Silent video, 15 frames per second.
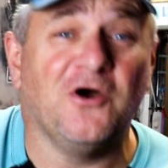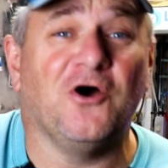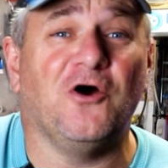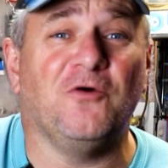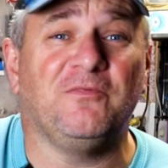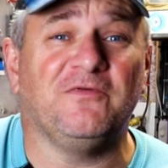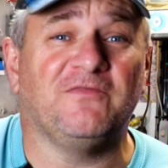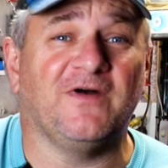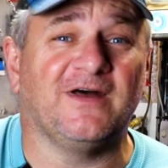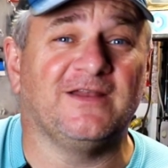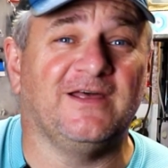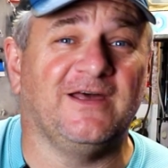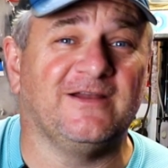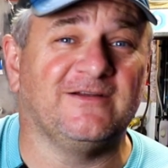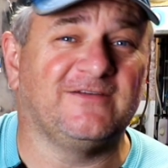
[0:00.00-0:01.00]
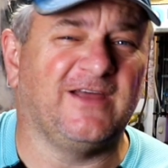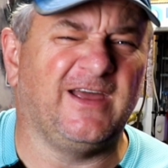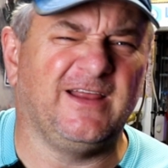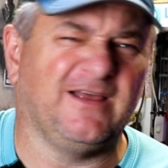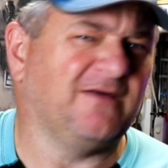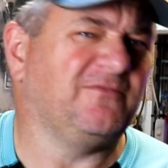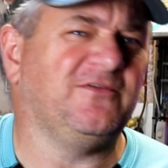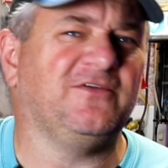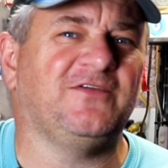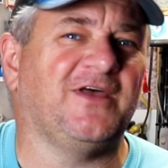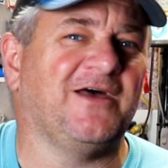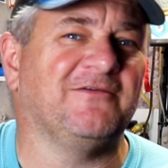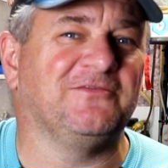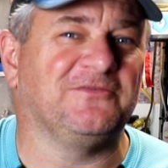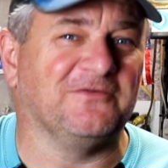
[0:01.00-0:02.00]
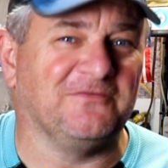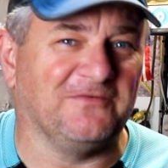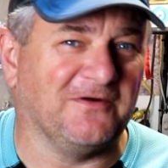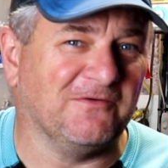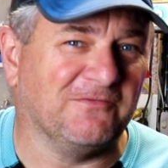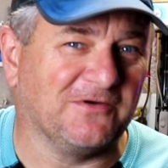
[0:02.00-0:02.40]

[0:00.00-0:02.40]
Hope you found it entertaining. I'm just having some fun